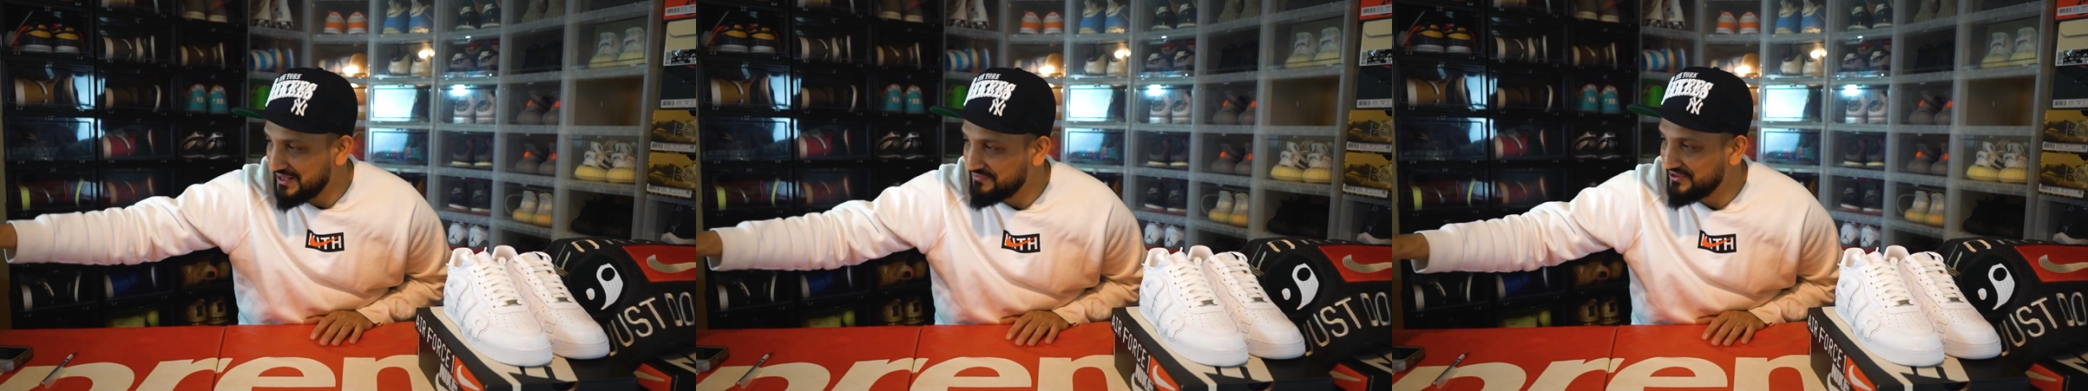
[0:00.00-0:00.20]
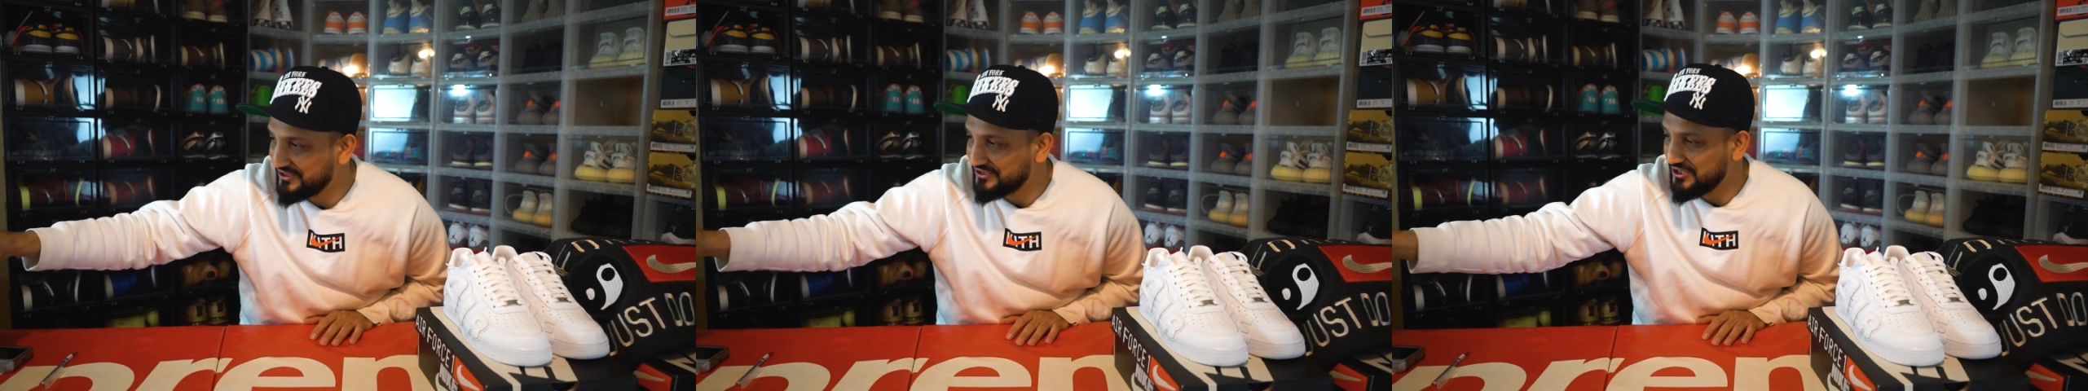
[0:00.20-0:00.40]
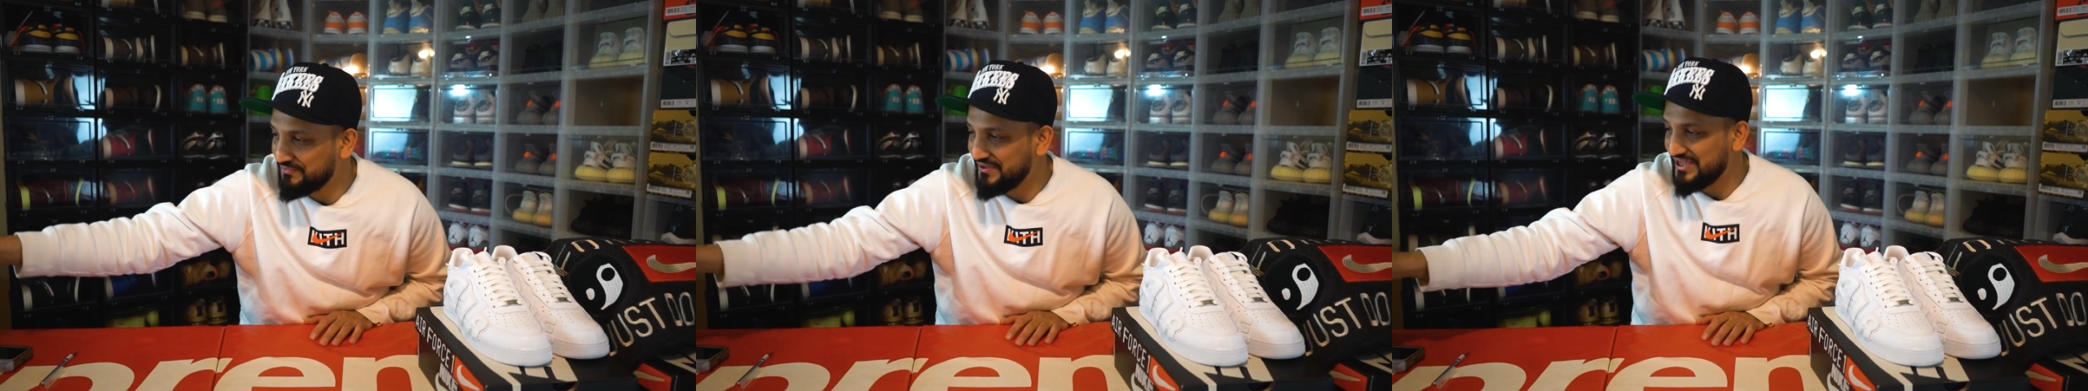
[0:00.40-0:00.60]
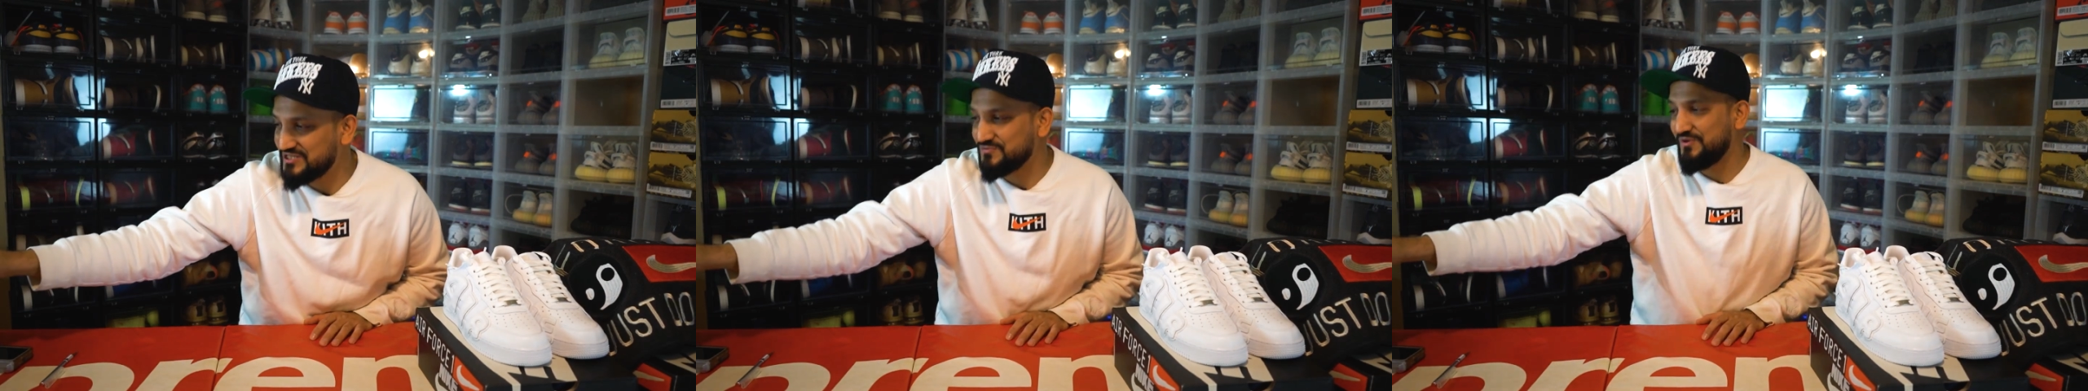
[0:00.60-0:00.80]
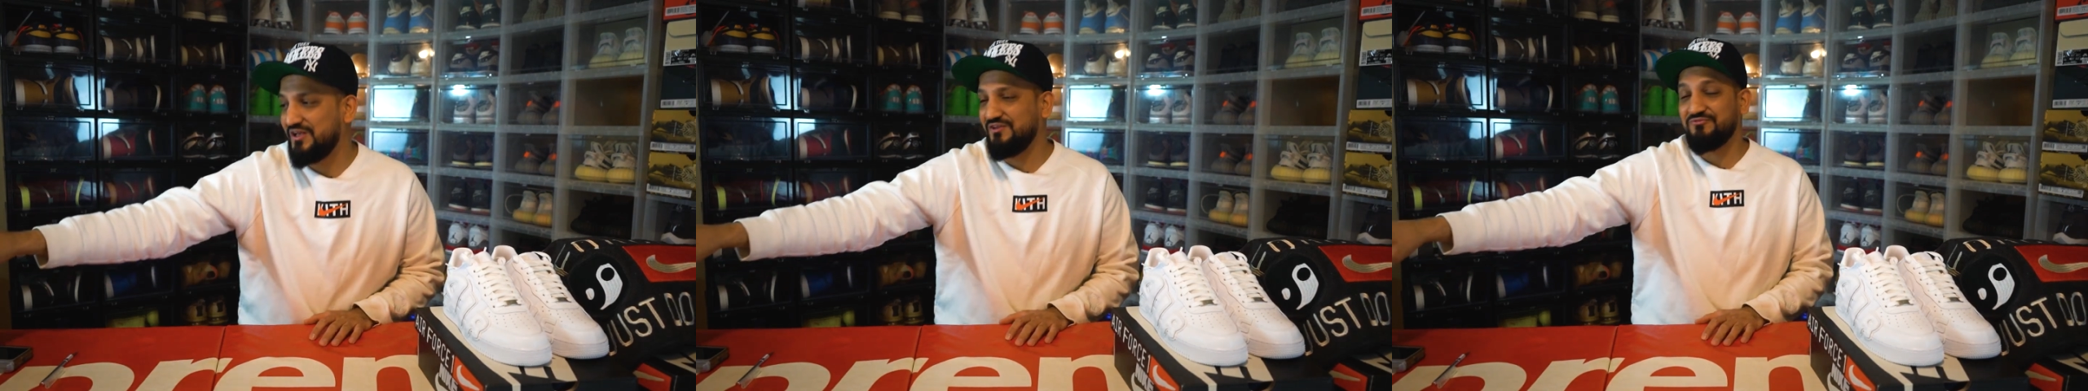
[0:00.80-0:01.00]
I picked up as
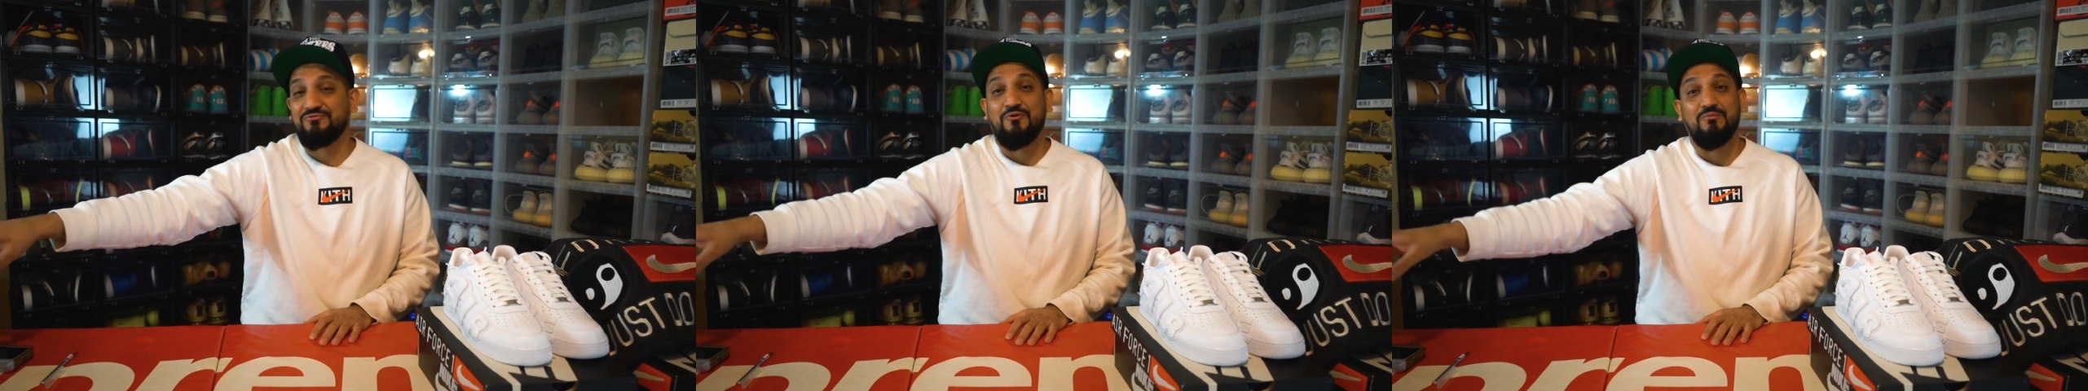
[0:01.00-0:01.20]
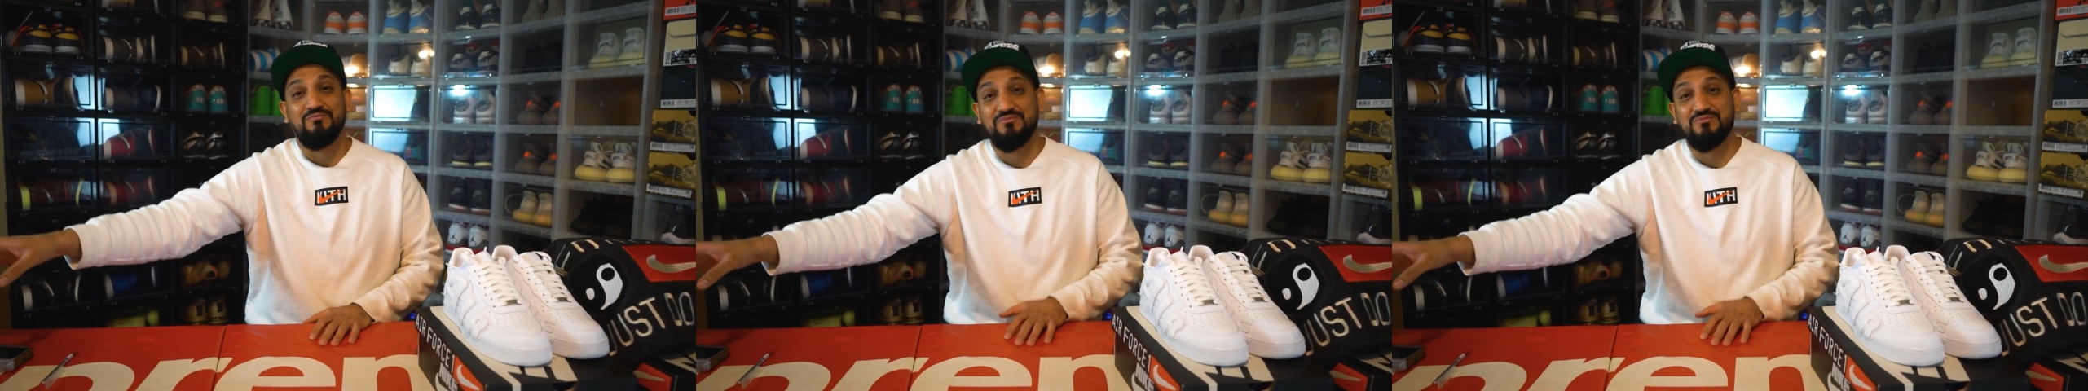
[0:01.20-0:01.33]
well from